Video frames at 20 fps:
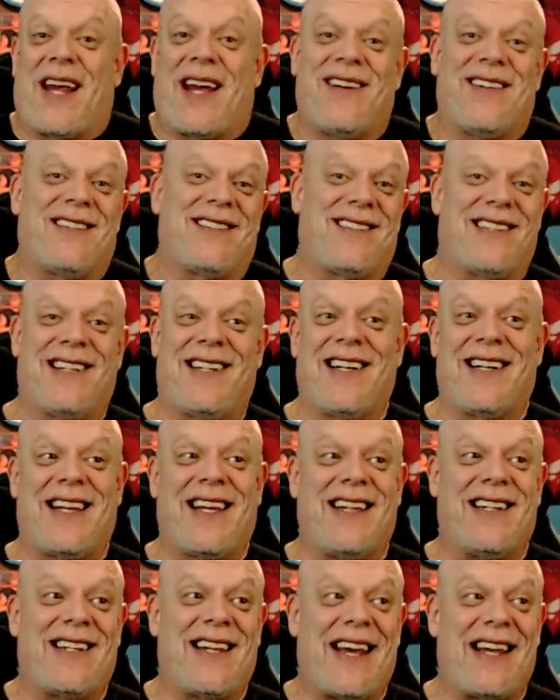I,
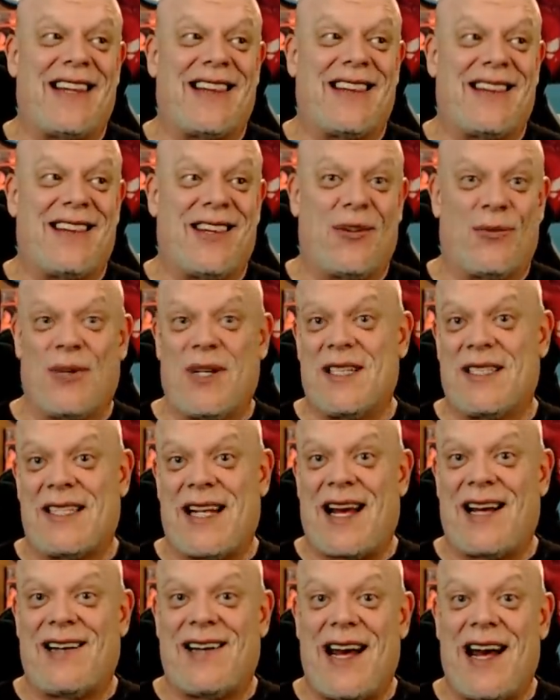again, I, the reason
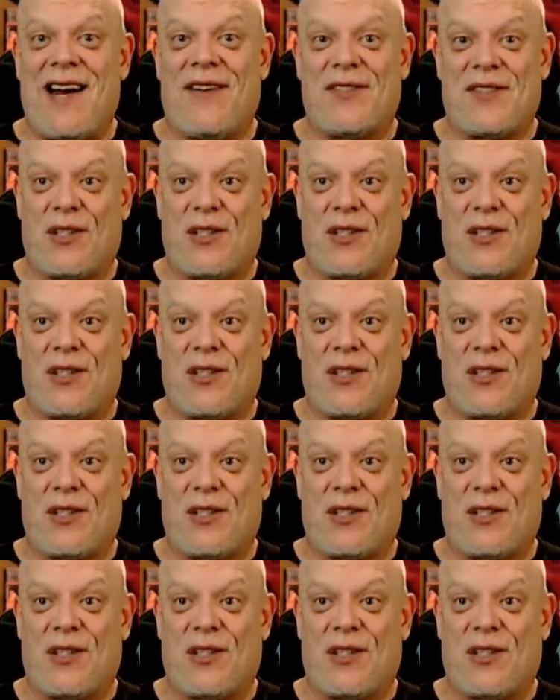I laugh